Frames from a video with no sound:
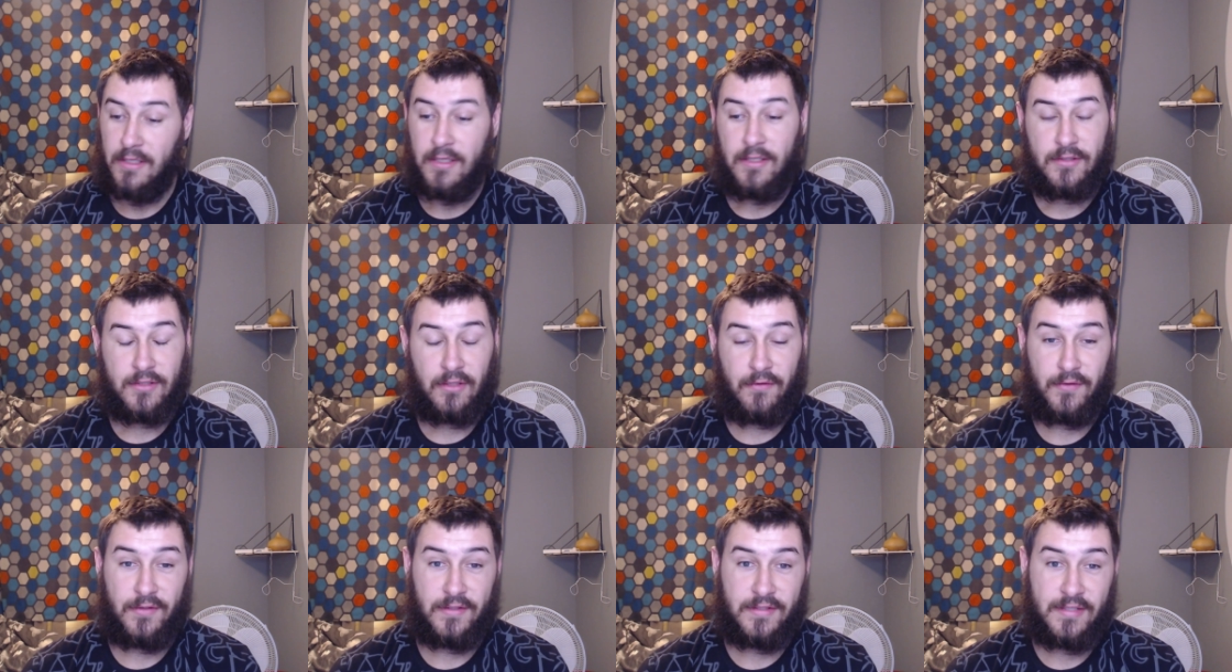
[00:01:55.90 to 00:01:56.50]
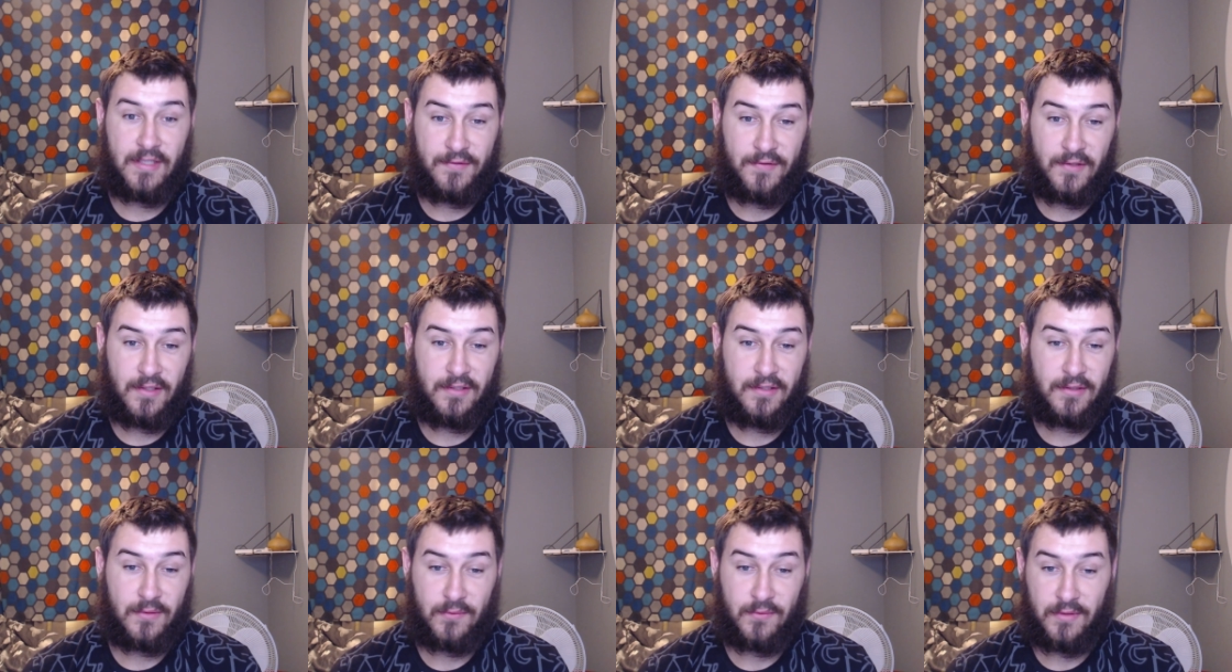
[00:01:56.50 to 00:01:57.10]
So if you're in the South
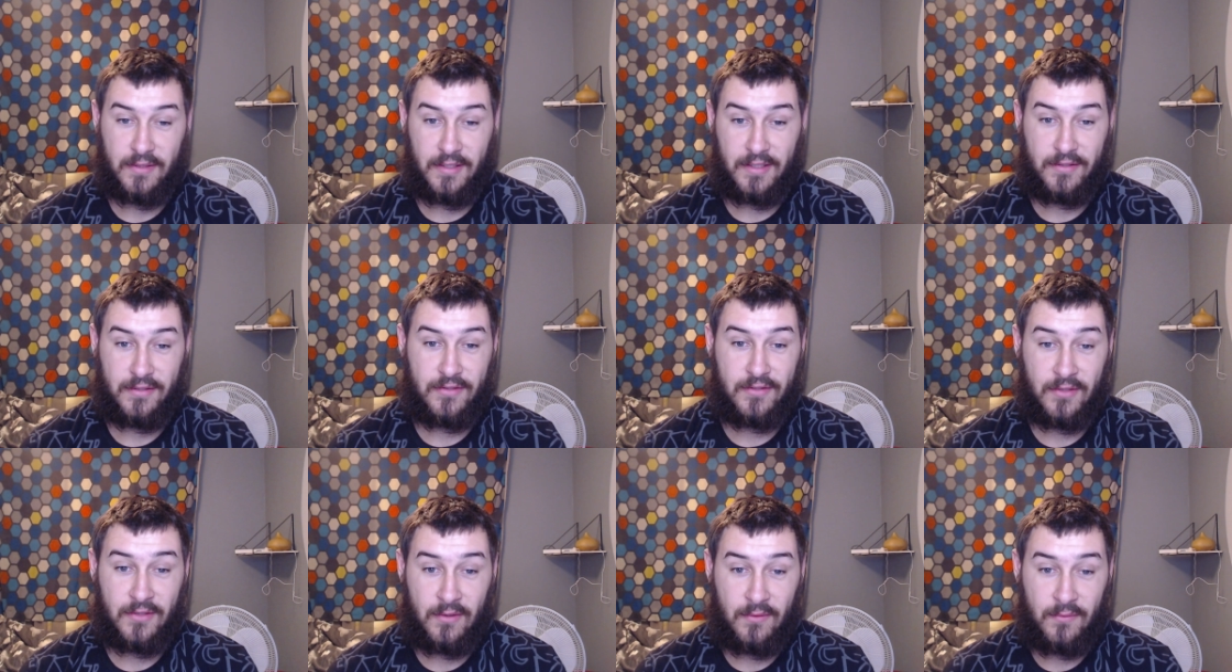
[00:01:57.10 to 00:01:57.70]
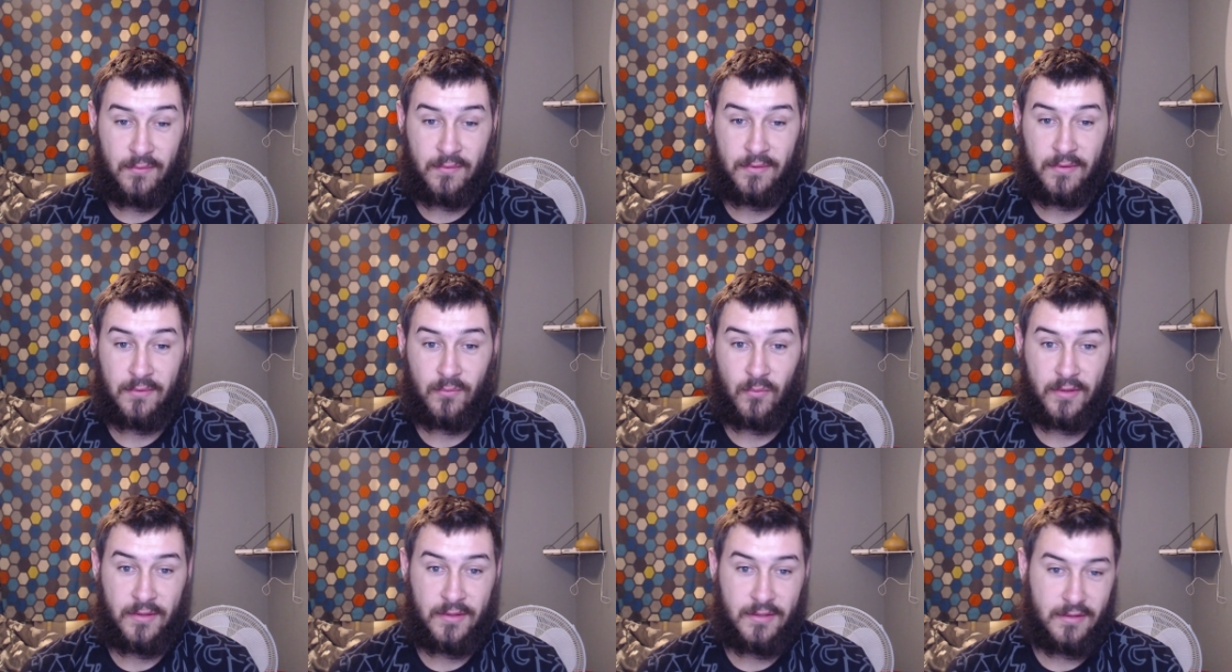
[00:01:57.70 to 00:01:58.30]
Island, it can snow in
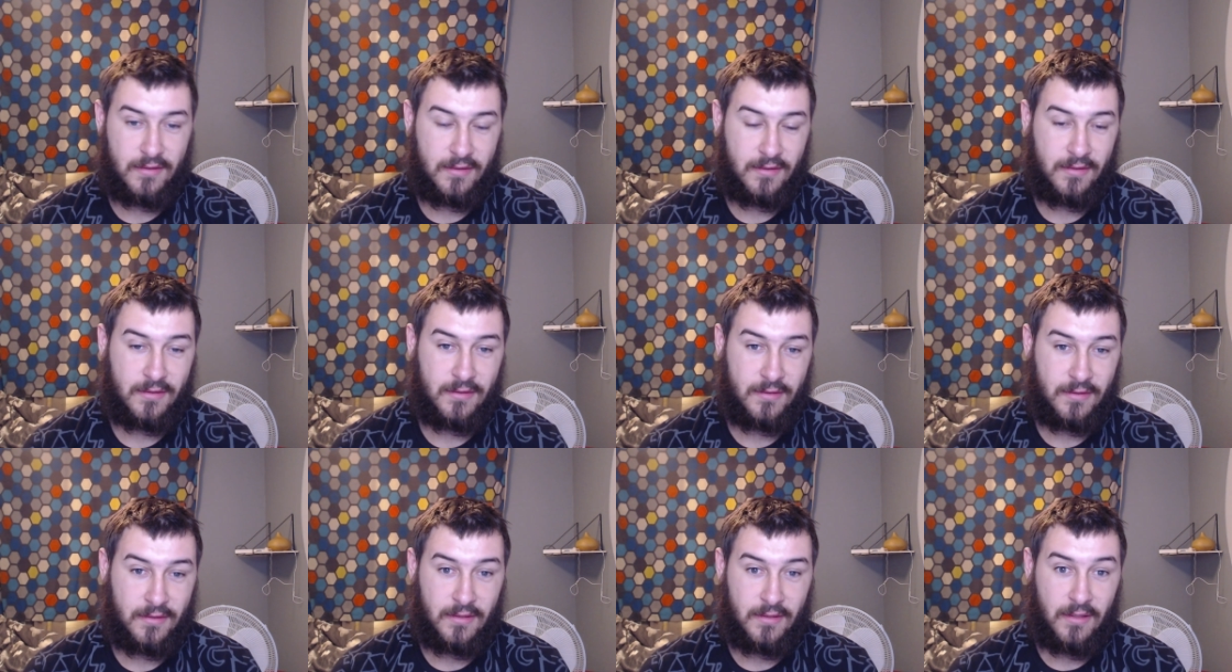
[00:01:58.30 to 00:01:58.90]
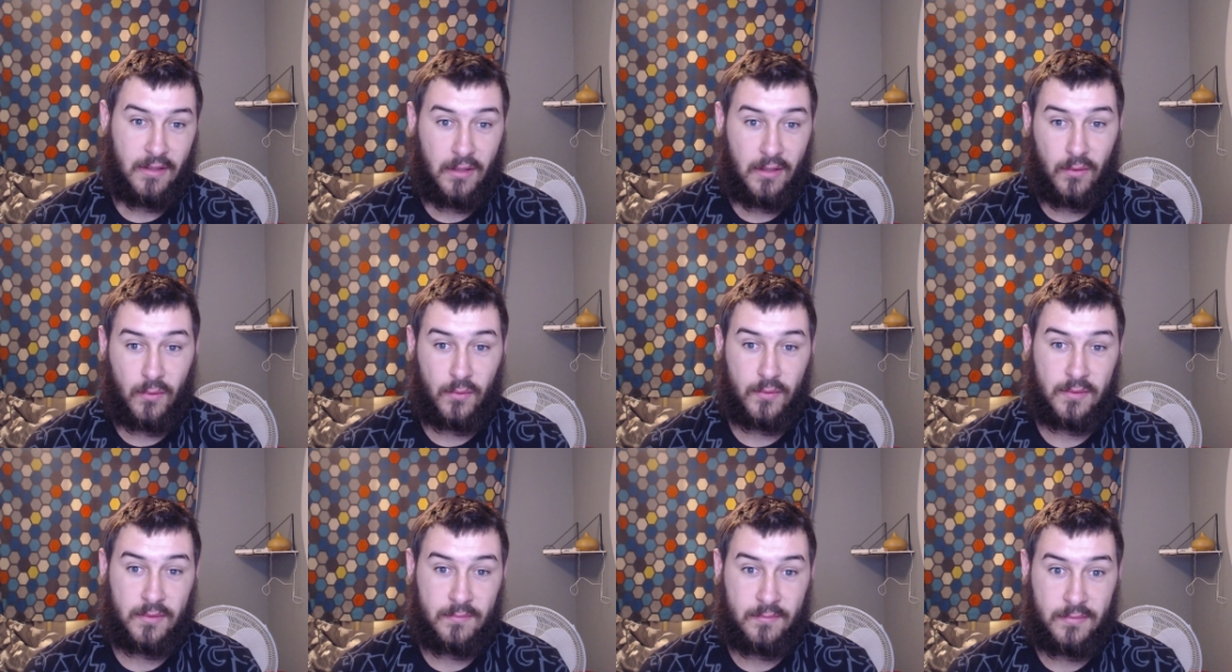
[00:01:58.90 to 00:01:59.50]
winter.
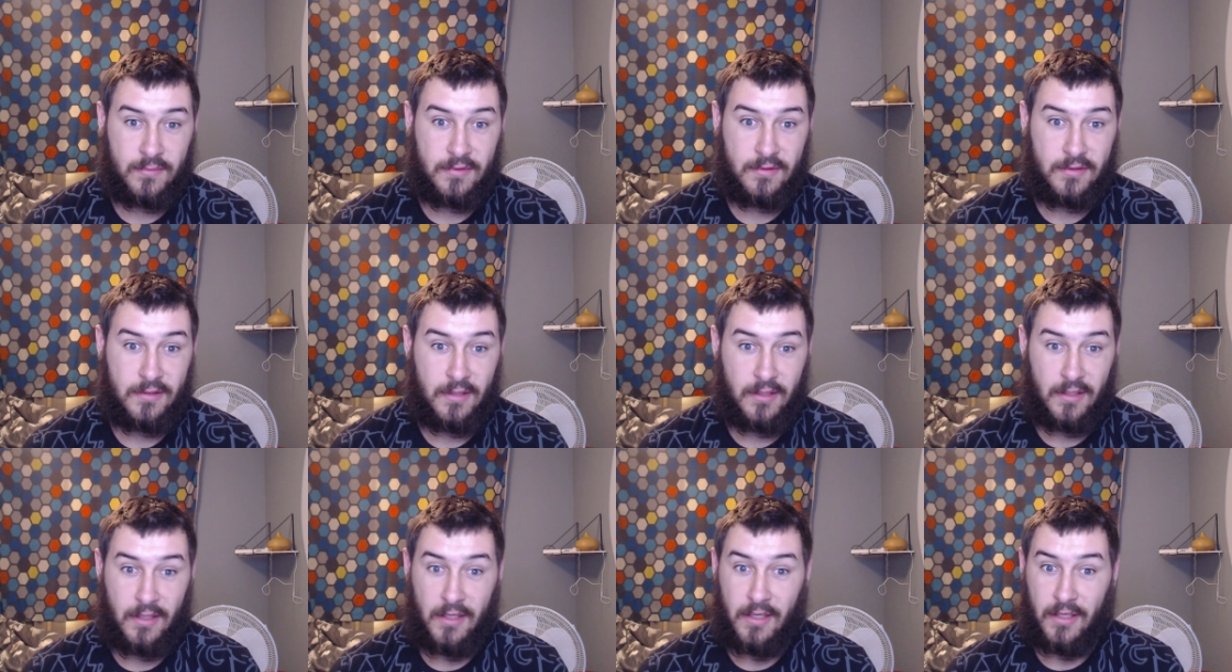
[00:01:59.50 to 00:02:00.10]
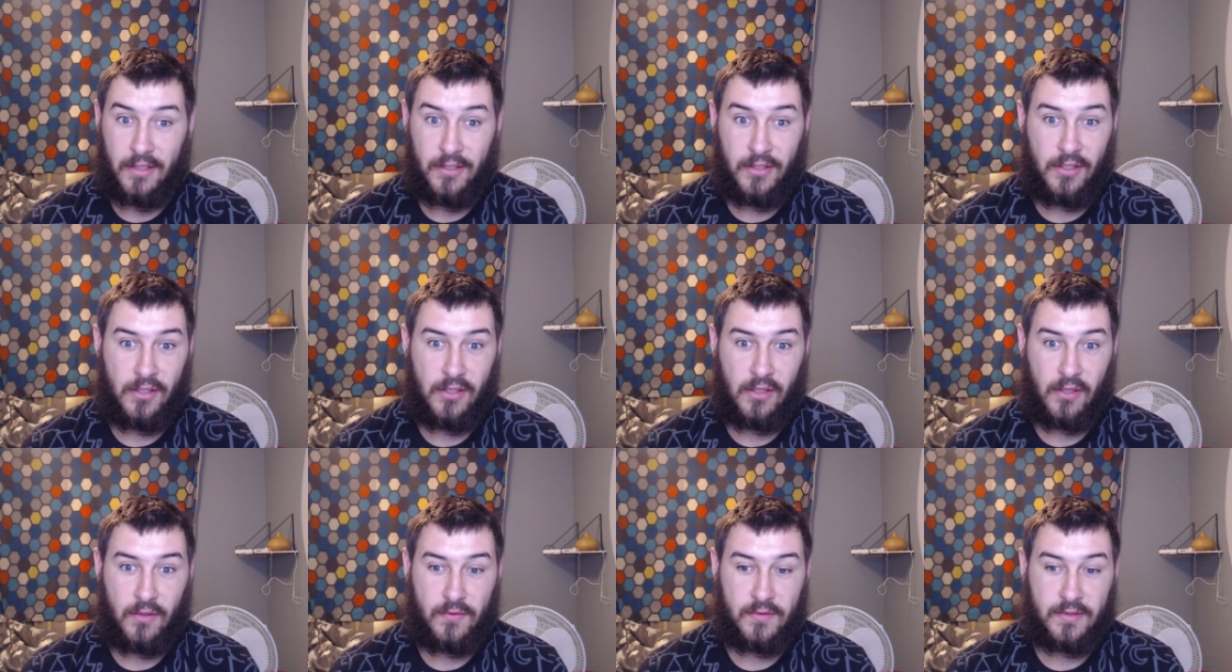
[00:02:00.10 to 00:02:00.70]
Autumn, you can
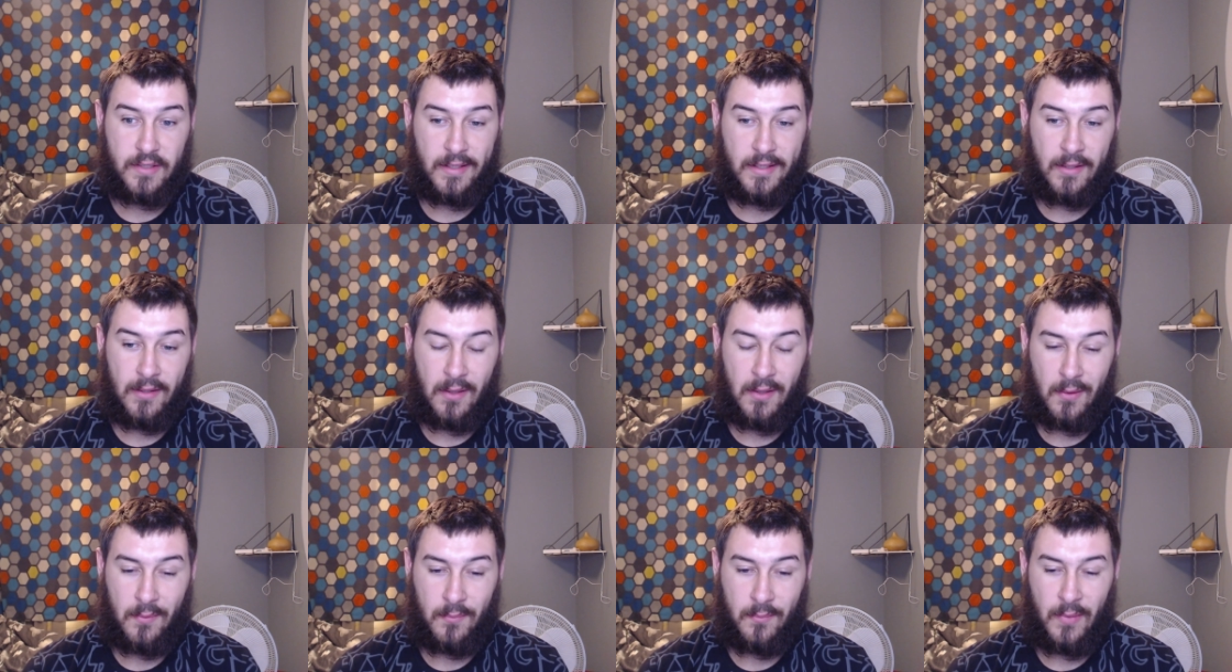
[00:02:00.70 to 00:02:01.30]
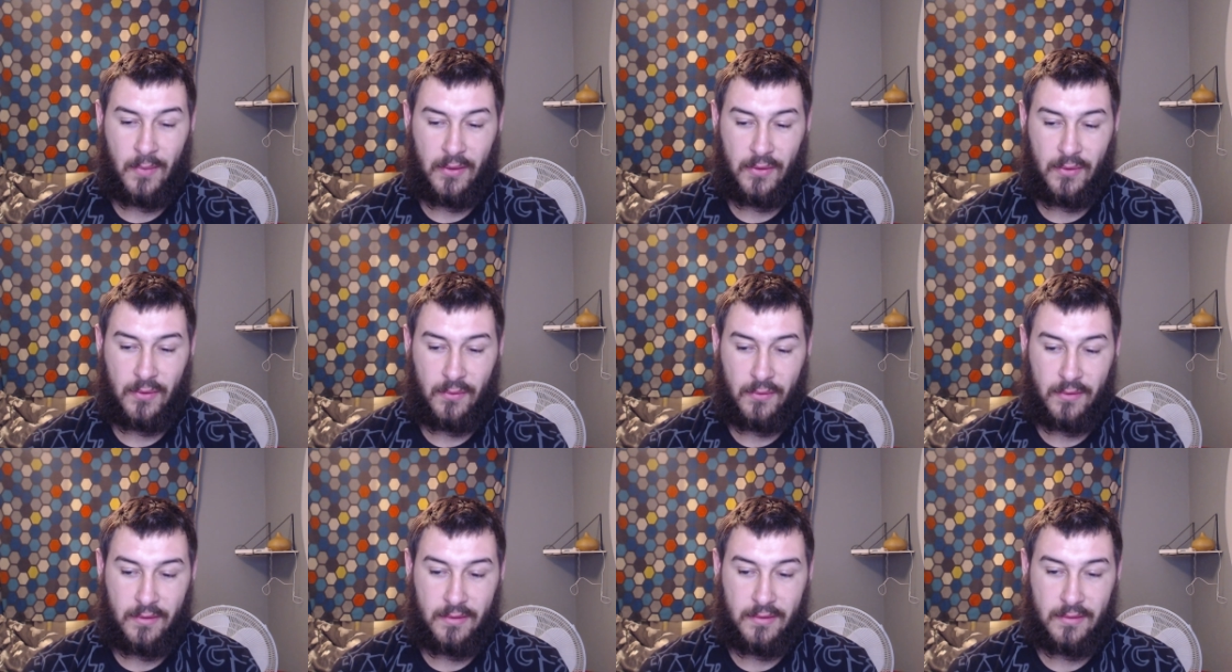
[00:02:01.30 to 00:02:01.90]
go skiing on Mount
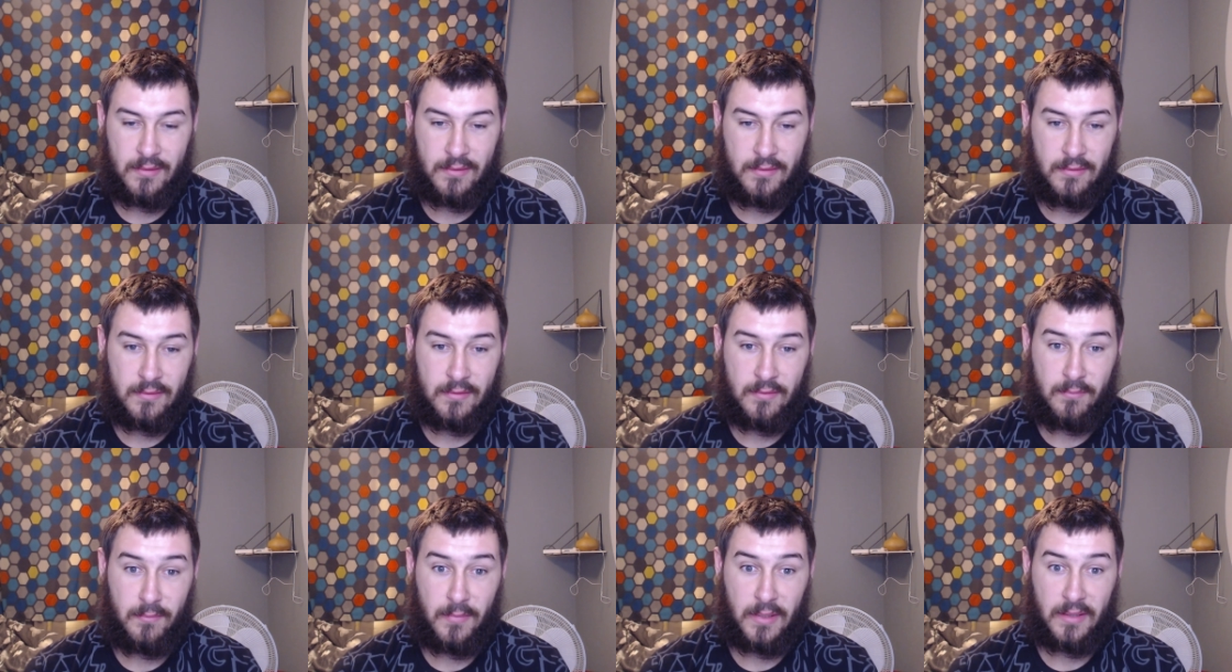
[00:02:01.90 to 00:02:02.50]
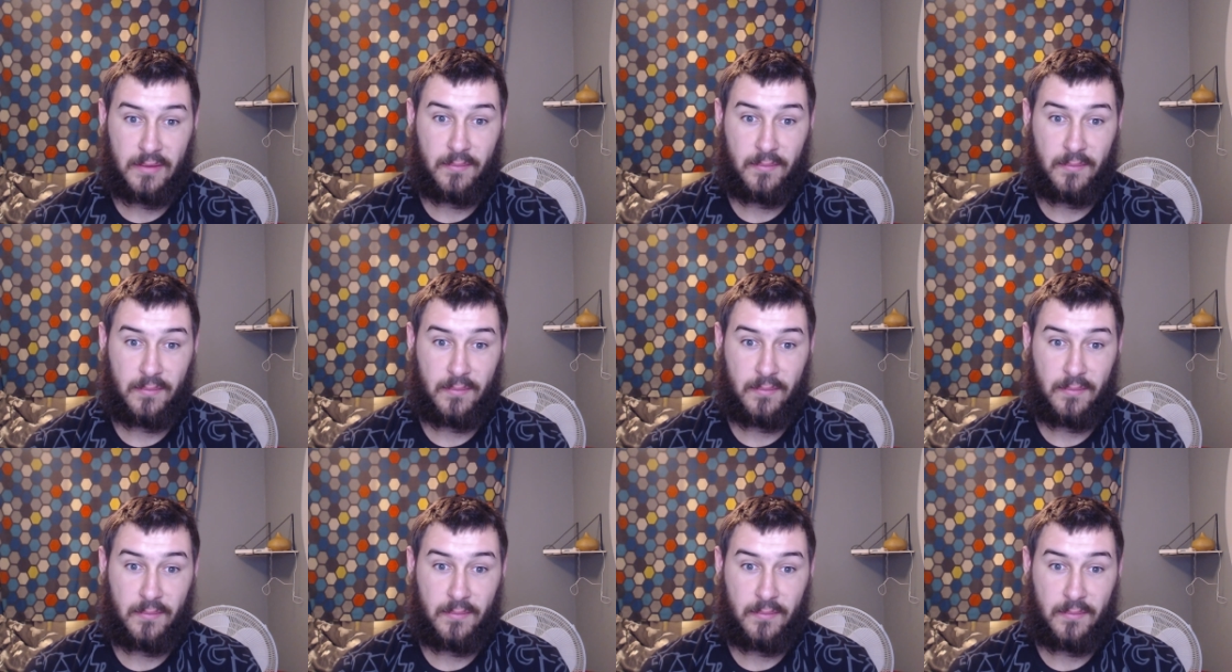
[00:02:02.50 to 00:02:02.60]
Cook, Mount